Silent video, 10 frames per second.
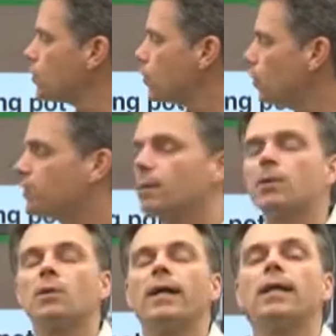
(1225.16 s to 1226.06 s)
So
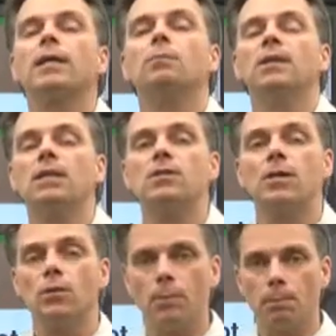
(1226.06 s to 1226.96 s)
democratic means
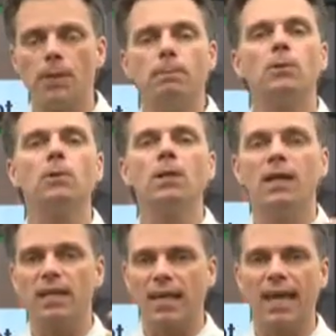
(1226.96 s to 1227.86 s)
the people
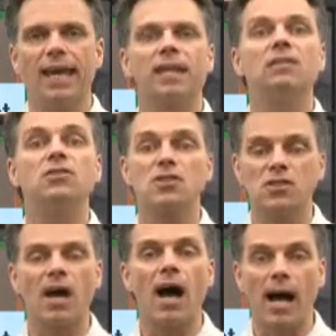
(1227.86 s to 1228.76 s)
can
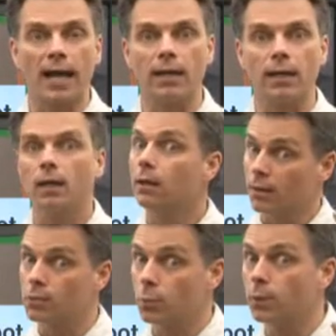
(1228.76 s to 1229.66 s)
decide.
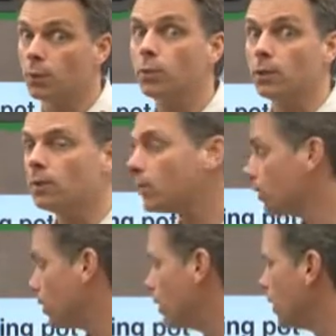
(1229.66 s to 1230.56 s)
It's really, really
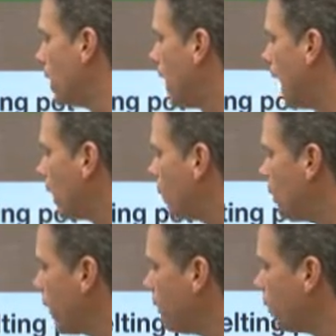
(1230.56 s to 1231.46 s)
good. And a
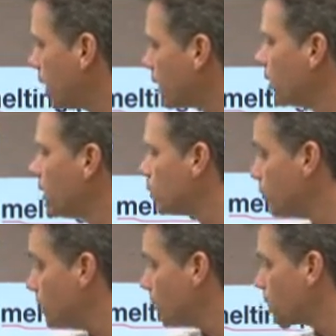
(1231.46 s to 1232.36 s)
republic, so a
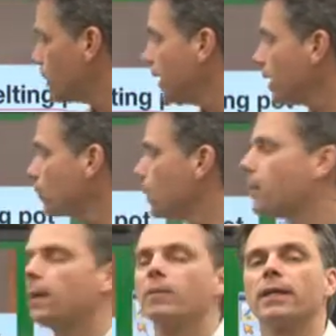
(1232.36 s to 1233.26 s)
democratic
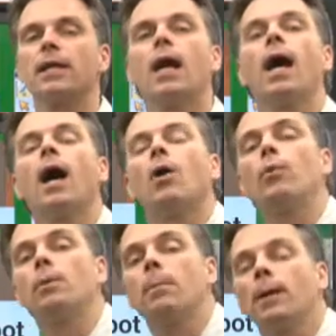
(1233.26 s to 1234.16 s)
republic,
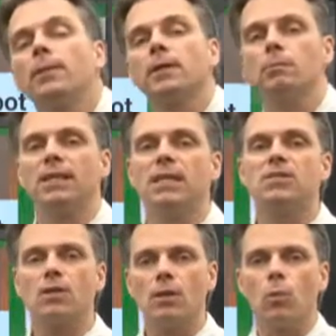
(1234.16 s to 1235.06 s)
republic
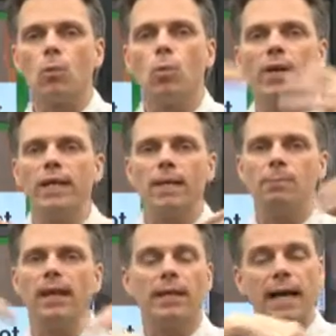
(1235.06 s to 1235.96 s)
means we
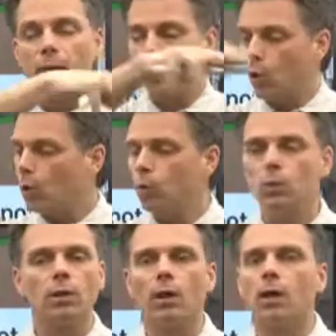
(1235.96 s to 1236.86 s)
make our
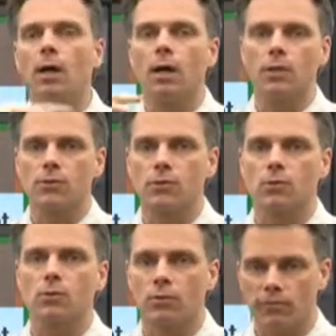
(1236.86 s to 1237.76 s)
own
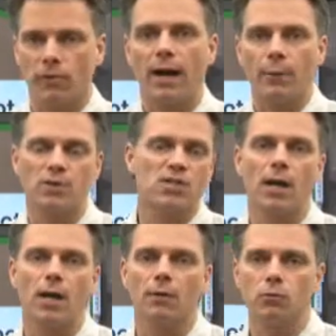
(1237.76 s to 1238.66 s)
laws for
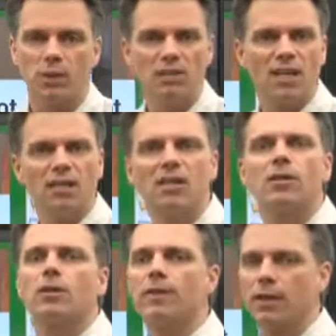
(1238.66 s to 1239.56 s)
ourselves. We take care of